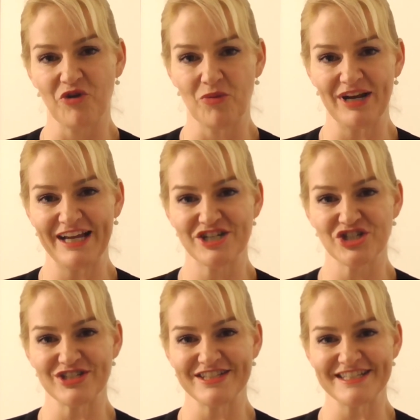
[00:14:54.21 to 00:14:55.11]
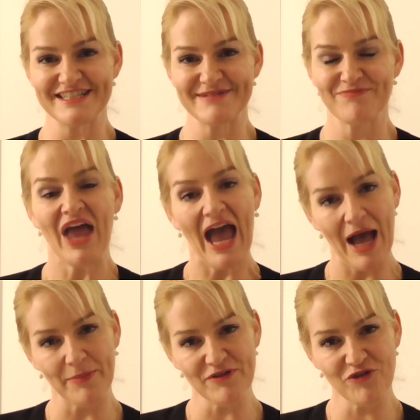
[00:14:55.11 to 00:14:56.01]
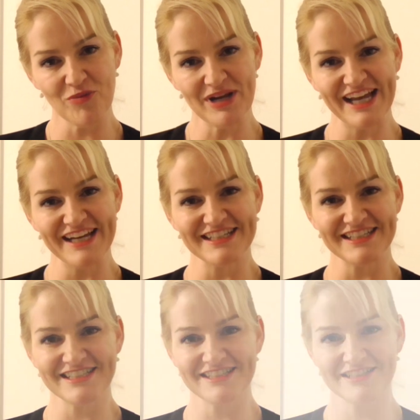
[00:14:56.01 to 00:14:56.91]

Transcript: formulations. Happy formulating!